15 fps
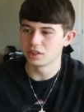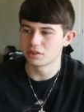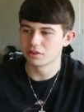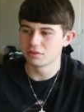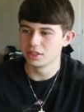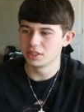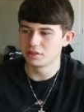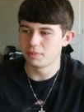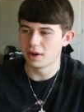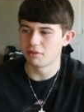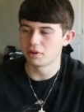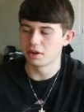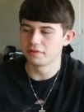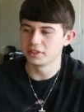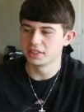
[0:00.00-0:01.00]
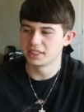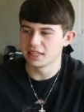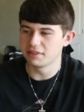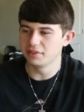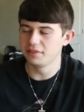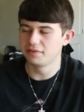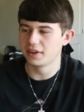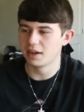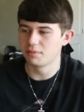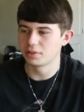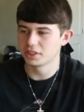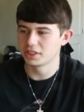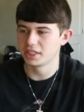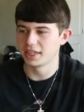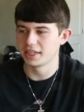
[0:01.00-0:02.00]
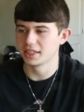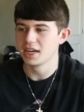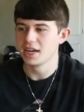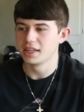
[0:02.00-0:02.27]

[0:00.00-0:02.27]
increase by roughly 75%.